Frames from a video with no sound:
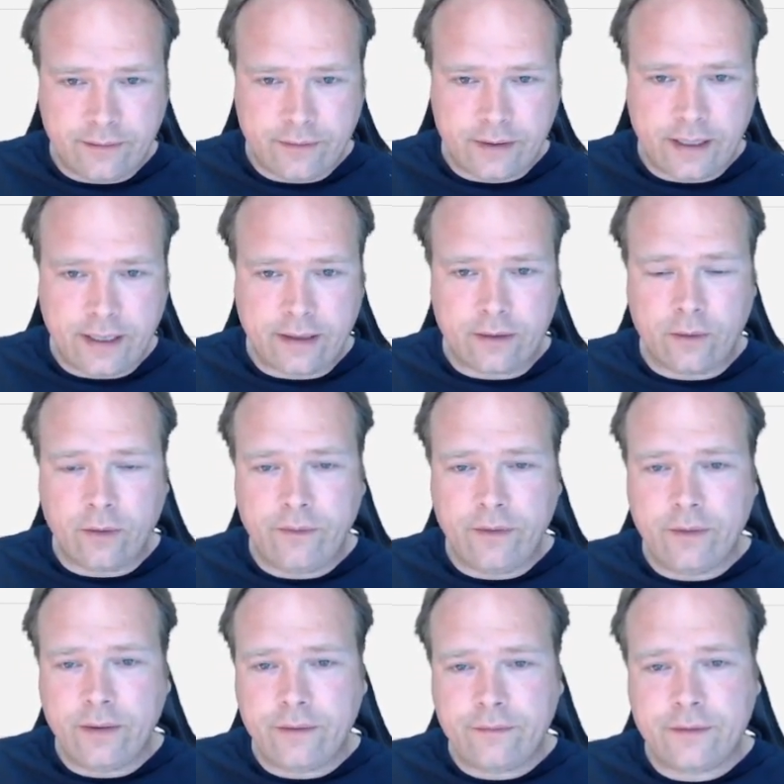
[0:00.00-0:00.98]
get an
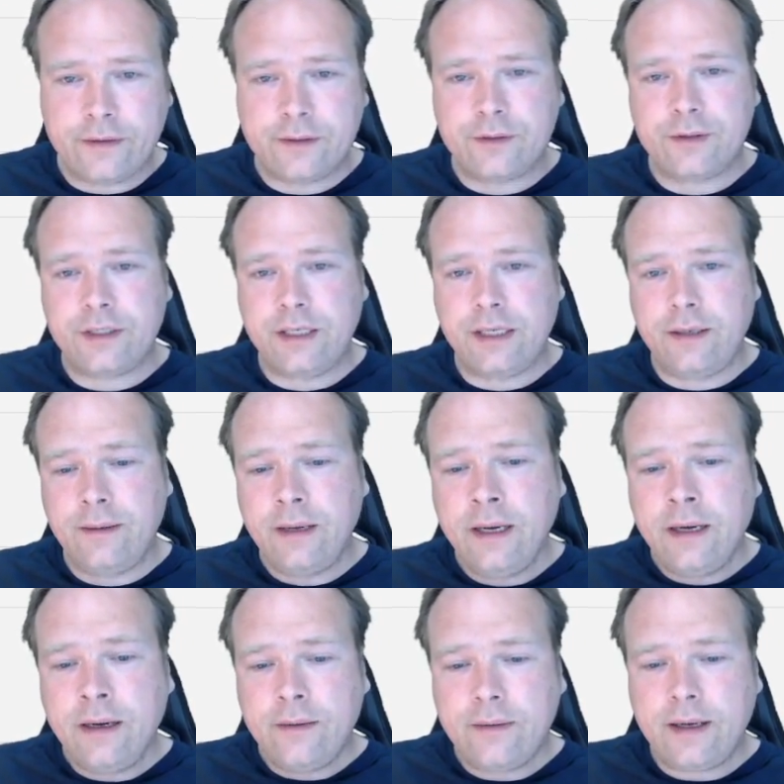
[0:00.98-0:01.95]
overview of and to see
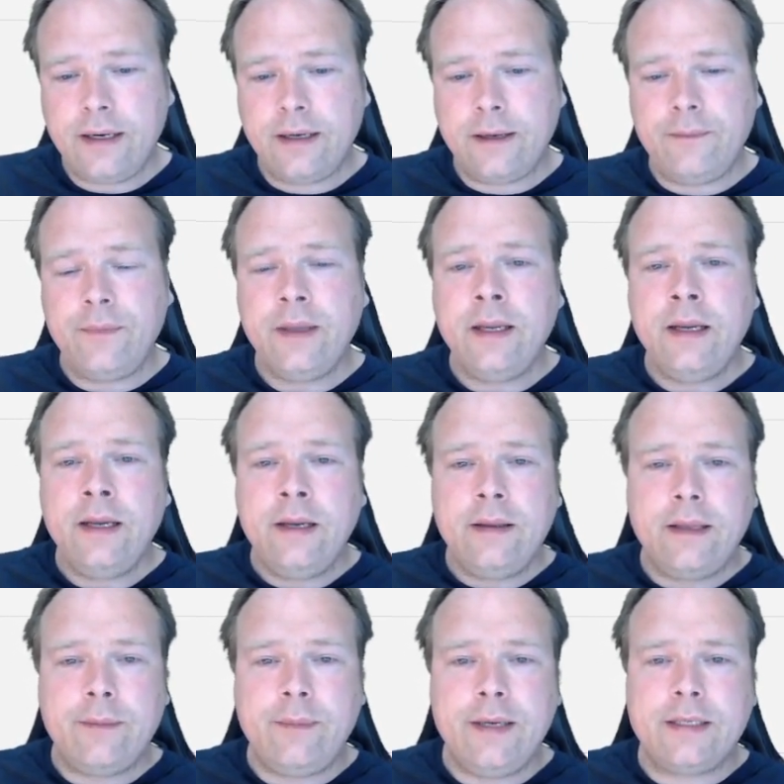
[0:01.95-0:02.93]
right here.
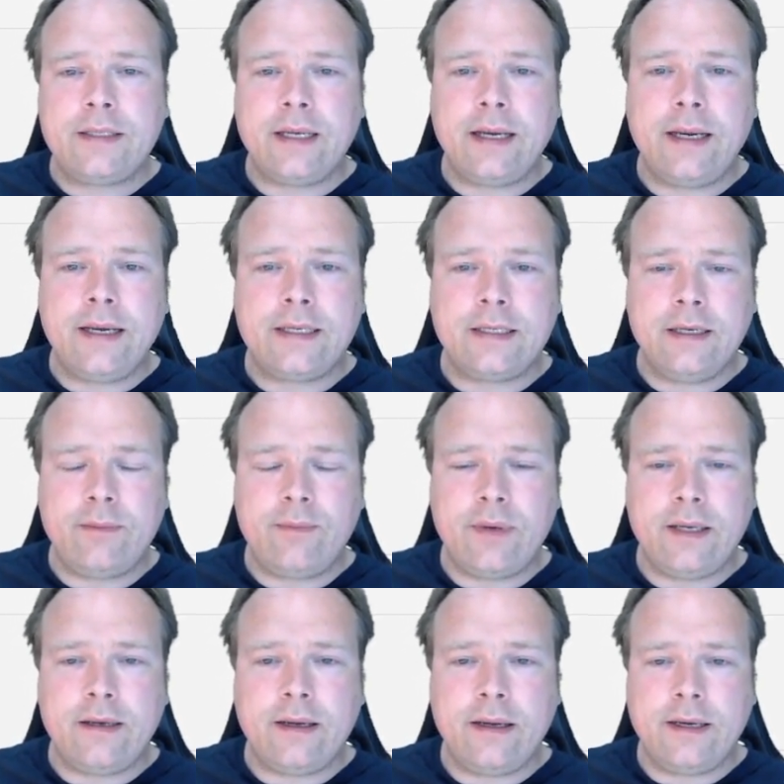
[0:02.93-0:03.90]
That means that I
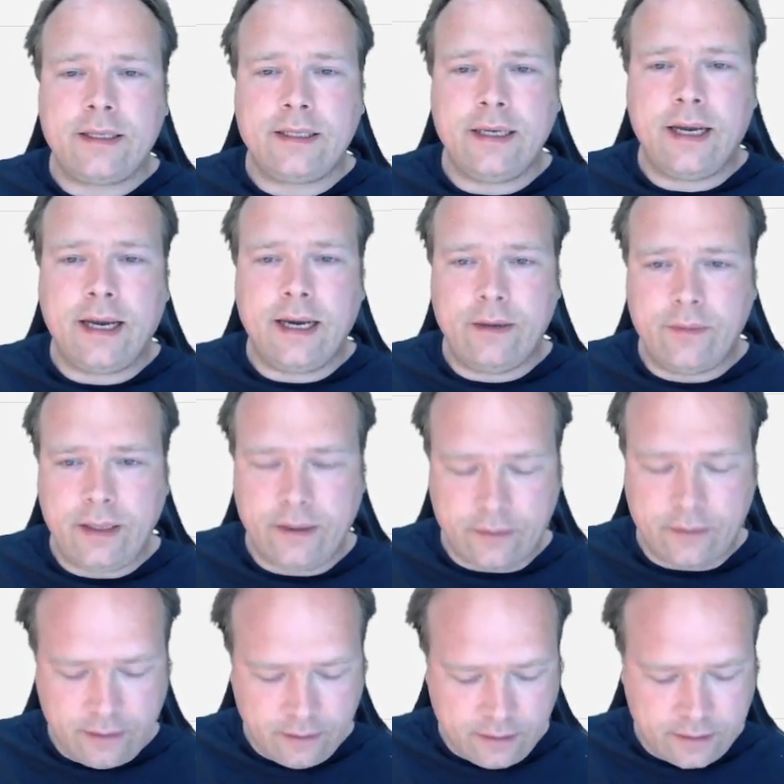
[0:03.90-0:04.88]
actually hide away
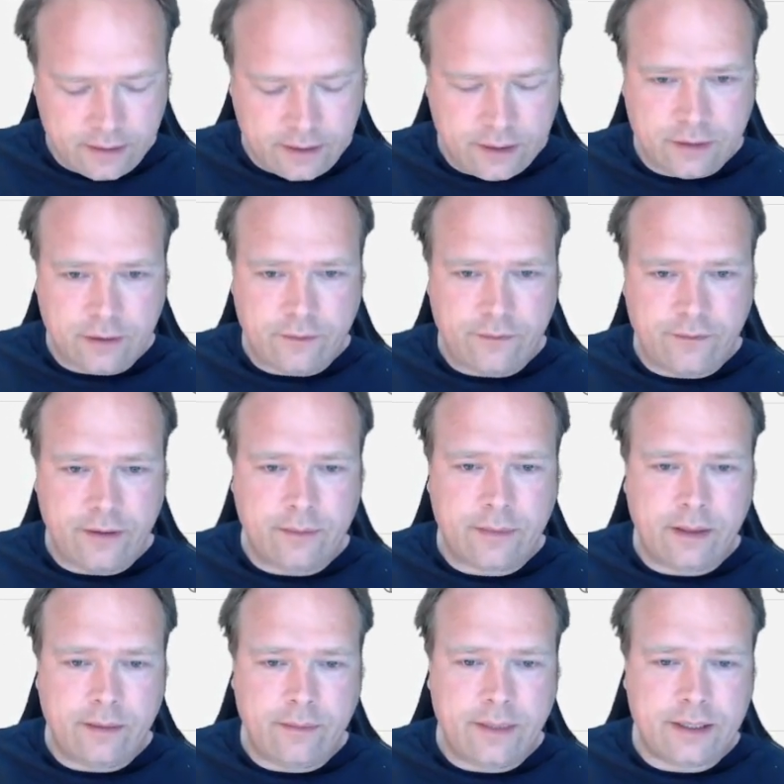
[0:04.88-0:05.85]
all the ugly stuff in
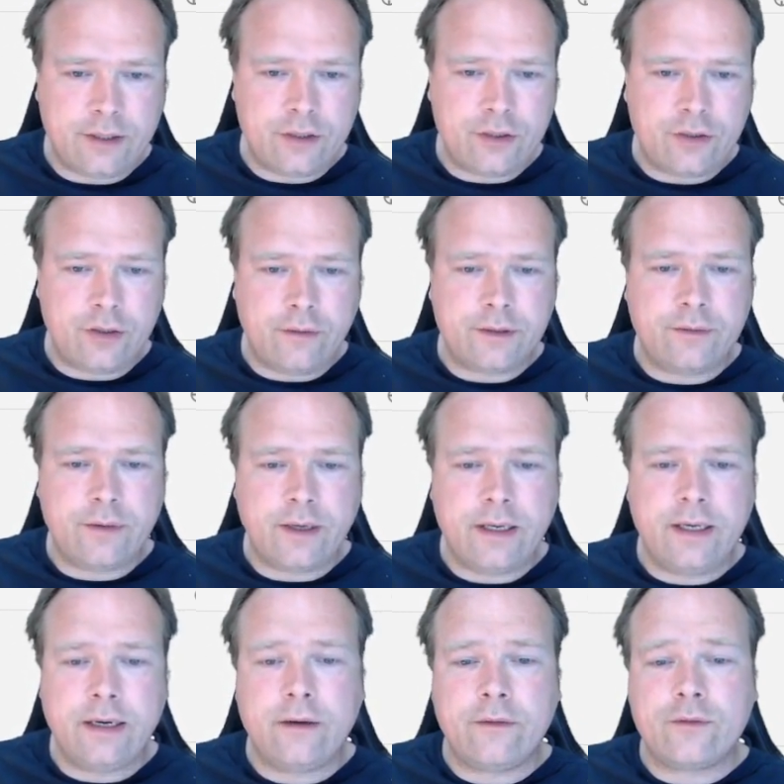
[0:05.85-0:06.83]
my message service right
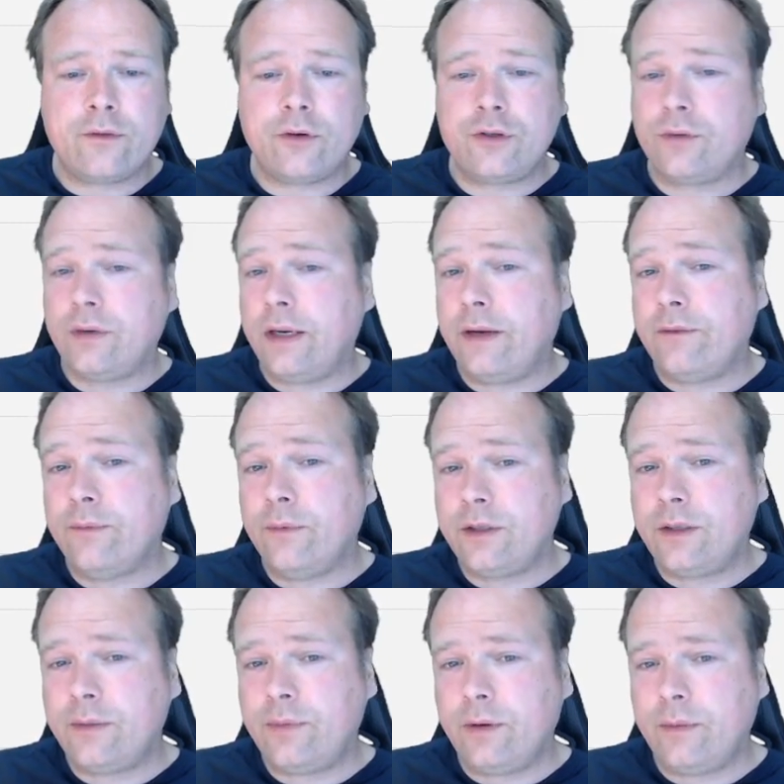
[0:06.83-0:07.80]
here. And of course, you can have
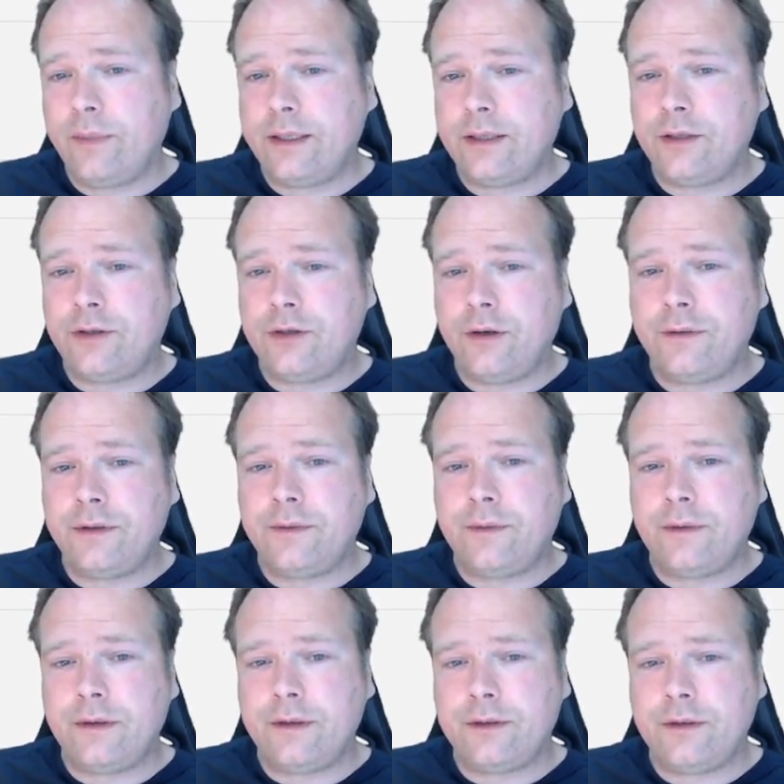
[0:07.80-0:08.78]
multiple message
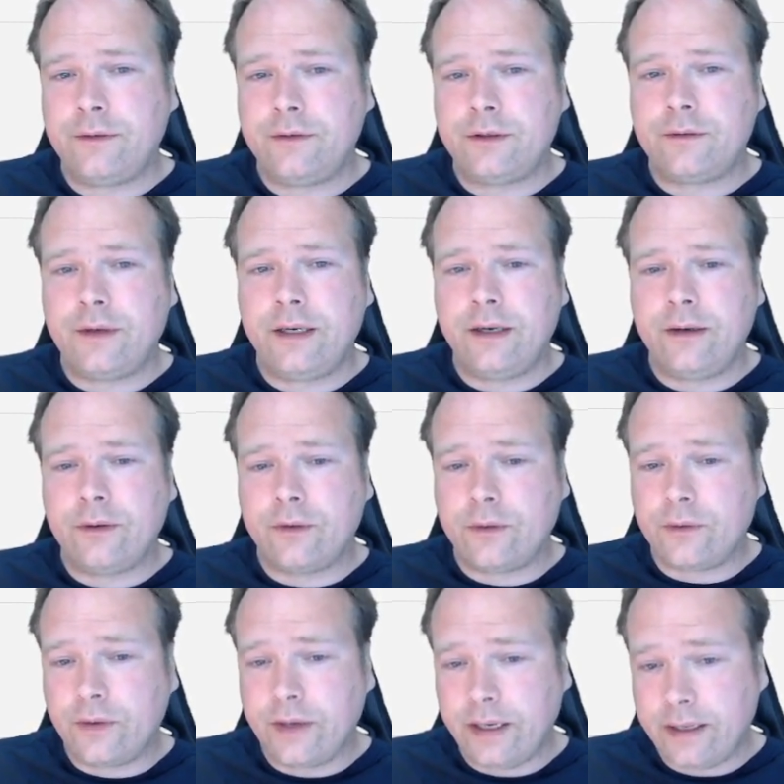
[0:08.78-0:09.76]
services right here. You
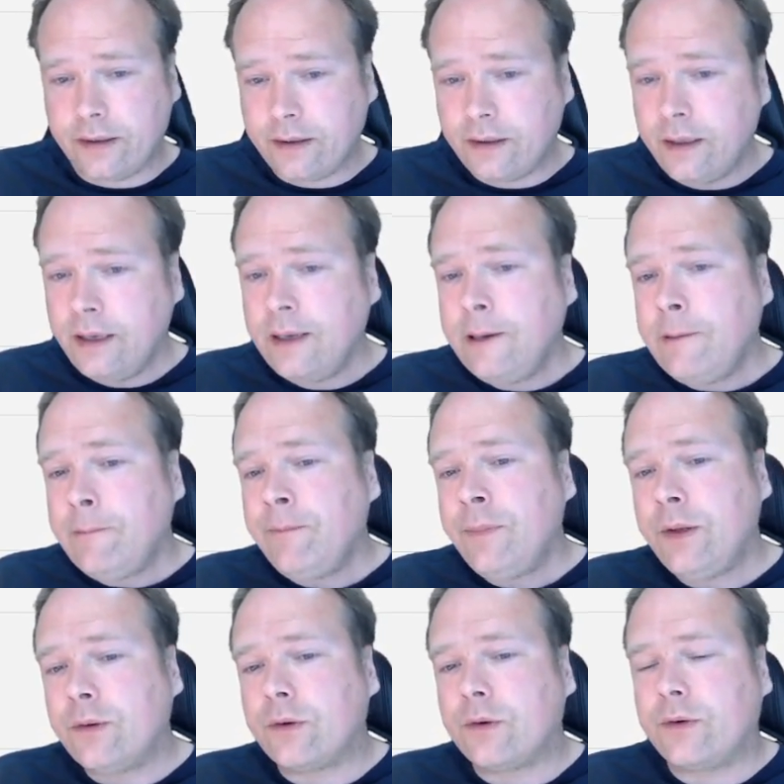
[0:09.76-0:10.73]
could create a
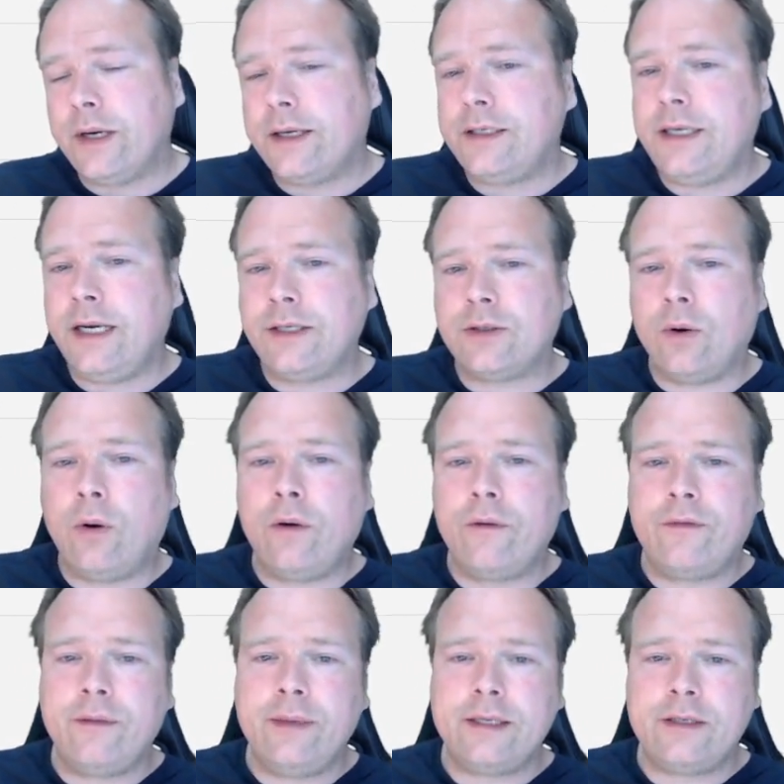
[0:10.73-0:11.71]
change
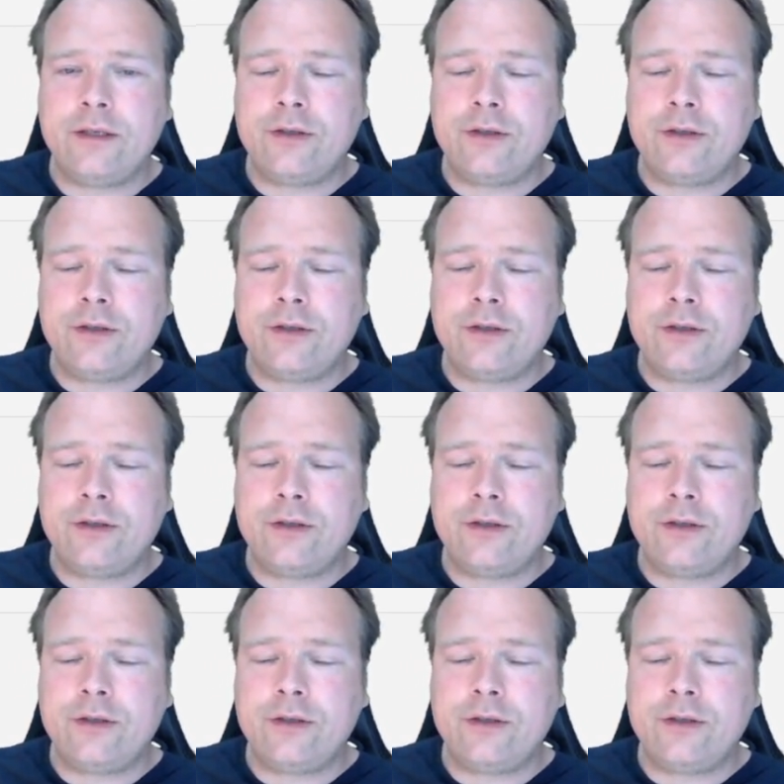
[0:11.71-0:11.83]
author message